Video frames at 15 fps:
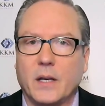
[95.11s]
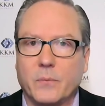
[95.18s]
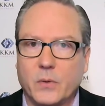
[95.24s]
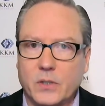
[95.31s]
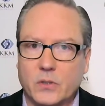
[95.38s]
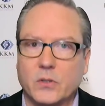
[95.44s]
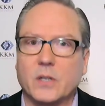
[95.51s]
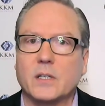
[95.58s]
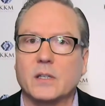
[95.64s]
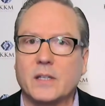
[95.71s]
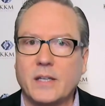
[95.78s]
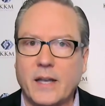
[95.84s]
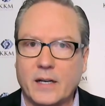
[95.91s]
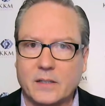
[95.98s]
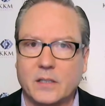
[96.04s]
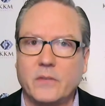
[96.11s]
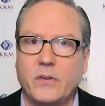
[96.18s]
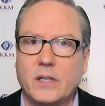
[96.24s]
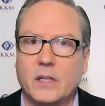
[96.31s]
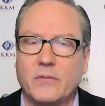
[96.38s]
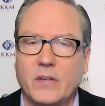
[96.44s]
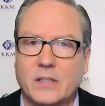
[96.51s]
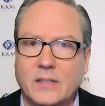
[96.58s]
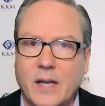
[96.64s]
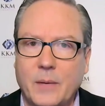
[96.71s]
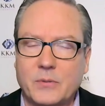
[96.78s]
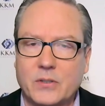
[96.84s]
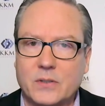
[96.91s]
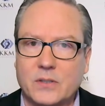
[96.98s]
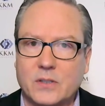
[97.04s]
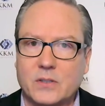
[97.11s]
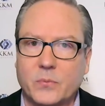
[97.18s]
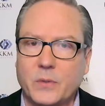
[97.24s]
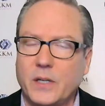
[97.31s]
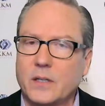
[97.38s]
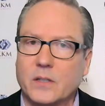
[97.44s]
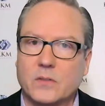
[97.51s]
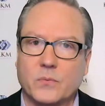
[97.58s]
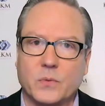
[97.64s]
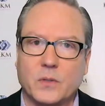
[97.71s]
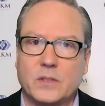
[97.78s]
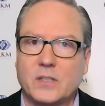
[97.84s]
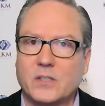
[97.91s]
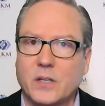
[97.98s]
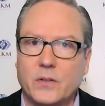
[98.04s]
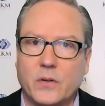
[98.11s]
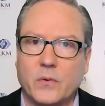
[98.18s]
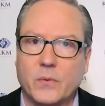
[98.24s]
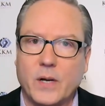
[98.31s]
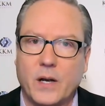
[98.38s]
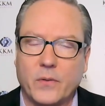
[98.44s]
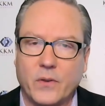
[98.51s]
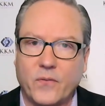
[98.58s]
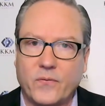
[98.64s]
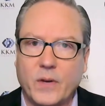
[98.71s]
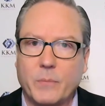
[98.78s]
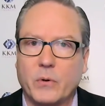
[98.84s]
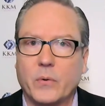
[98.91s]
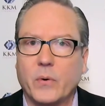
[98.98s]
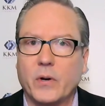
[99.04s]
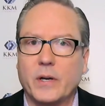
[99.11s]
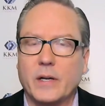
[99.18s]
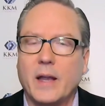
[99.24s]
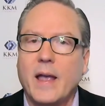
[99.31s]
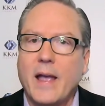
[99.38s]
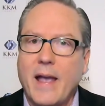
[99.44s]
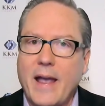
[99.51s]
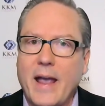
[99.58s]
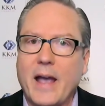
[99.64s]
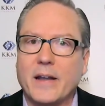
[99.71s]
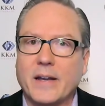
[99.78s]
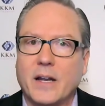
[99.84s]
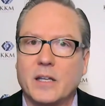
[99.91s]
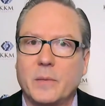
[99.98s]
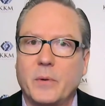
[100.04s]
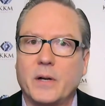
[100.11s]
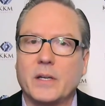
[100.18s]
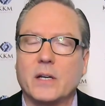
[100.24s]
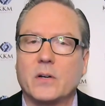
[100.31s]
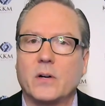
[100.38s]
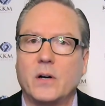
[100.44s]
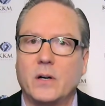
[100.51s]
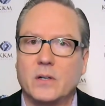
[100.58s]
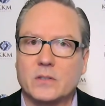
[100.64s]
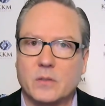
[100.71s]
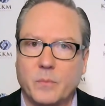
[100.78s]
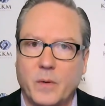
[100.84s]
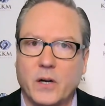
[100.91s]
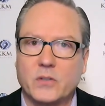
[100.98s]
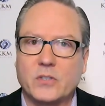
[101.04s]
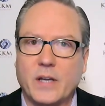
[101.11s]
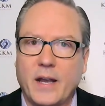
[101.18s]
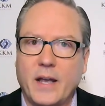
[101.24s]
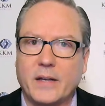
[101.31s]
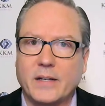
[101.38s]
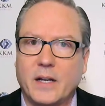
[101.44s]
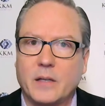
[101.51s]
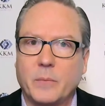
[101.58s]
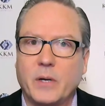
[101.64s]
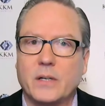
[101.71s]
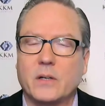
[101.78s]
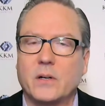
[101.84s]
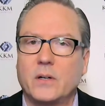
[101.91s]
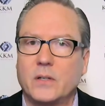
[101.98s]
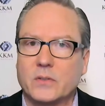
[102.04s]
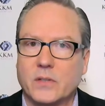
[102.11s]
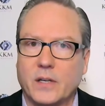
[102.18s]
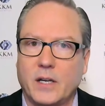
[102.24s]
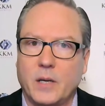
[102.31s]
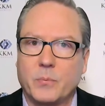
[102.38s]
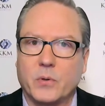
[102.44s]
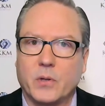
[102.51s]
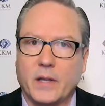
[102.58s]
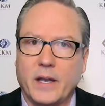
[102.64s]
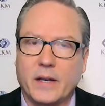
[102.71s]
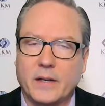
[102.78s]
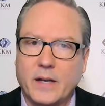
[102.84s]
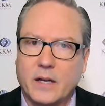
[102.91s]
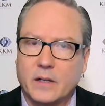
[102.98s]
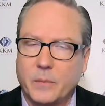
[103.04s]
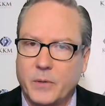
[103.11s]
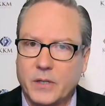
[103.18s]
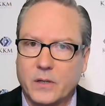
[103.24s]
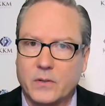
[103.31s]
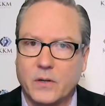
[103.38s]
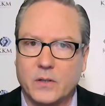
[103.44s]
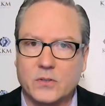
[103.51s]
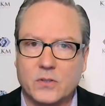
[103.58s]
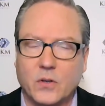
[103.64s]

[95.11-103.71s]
And when you look at the activity in the VIX options this week, it's really centered around the February at and out of the money calls, March at and out of the money calls, and April at and out of the money calls.